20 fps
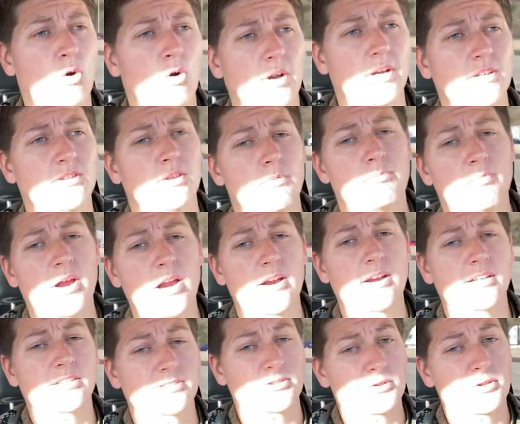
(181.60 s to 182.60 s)
or in the
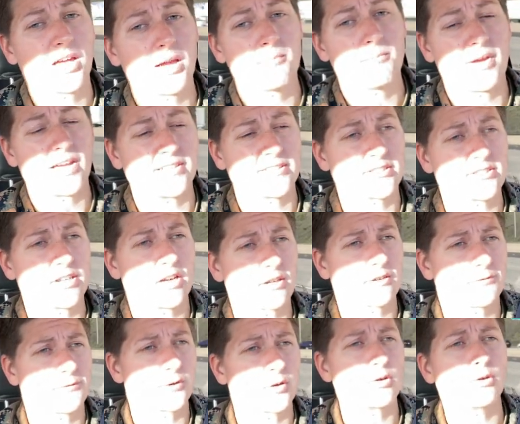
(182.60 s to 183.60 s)
barracks, so that may suck
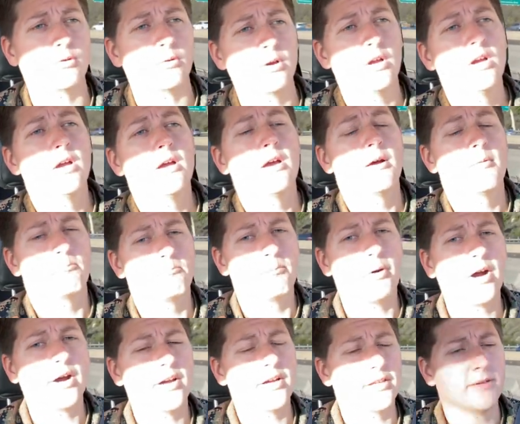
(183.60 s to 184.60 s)
for you,
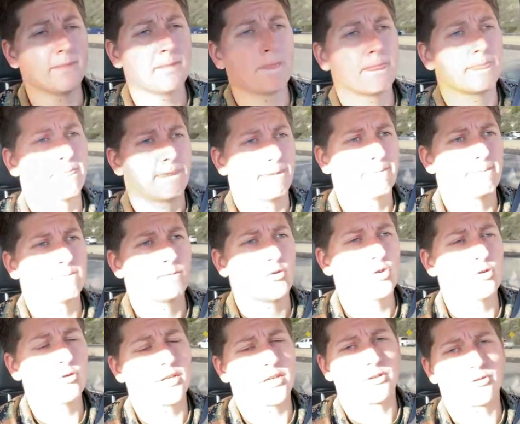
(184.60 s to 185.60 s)
but
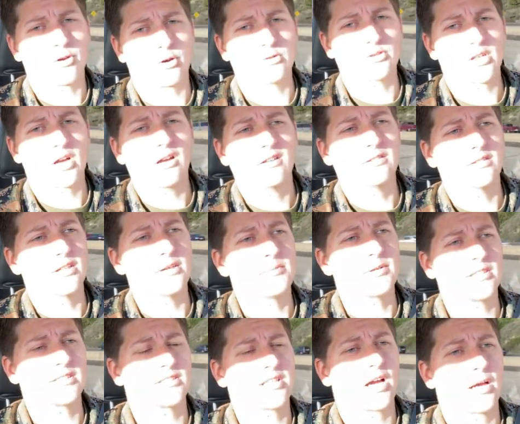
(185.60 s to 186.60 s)
you get those
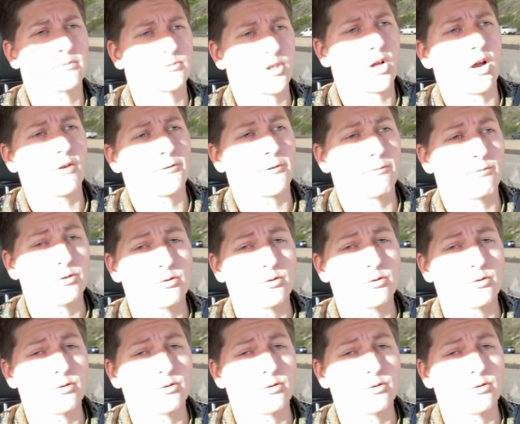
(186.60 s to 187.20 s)
unlimited times off. If